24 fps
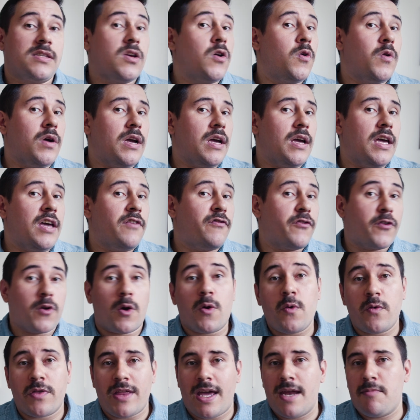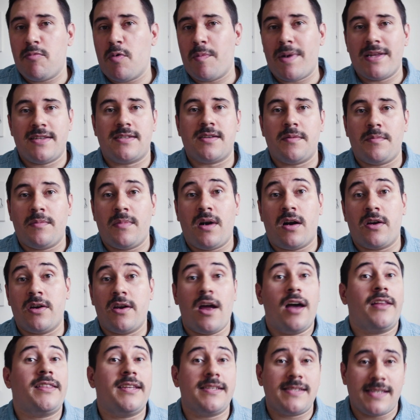So if growth and momentum are
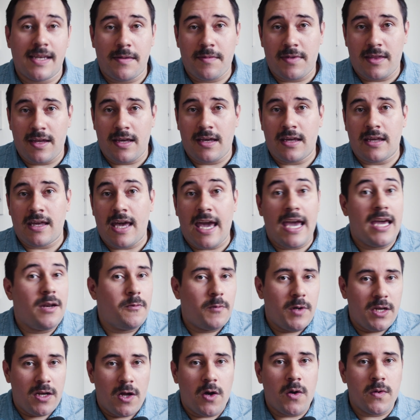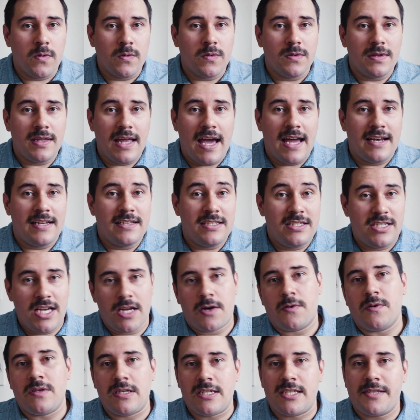not the same thing, and we know that
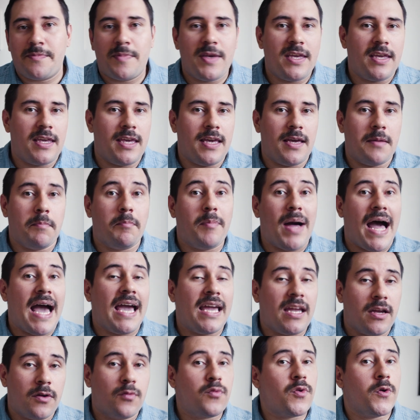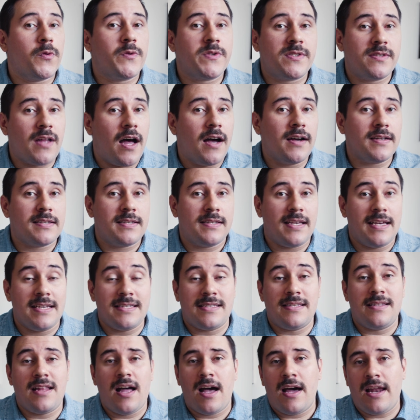generally speaking, buying growth stocks
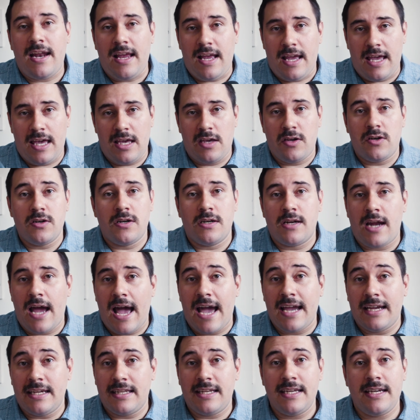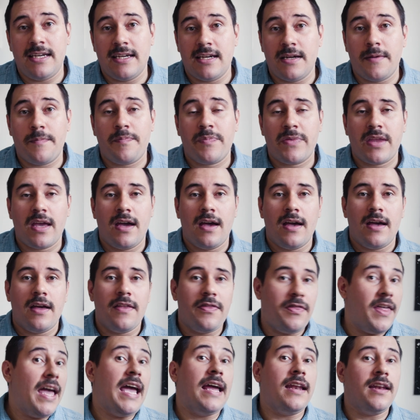is not a good idea,
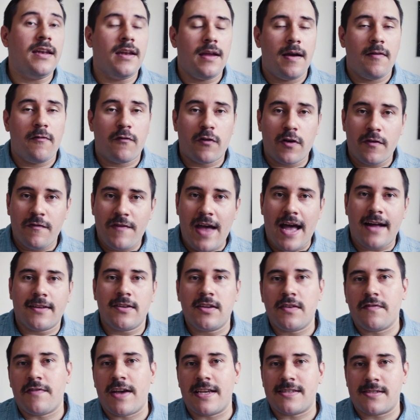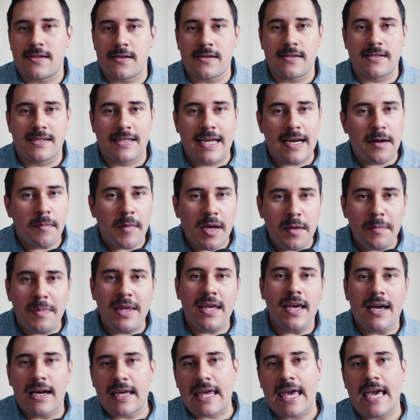then for value investors, there might
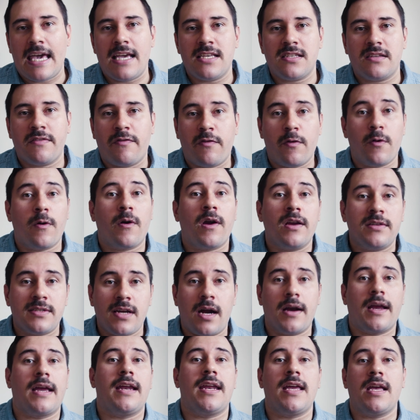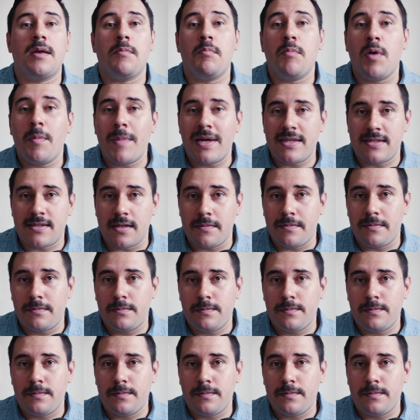be a case for targeting momentum.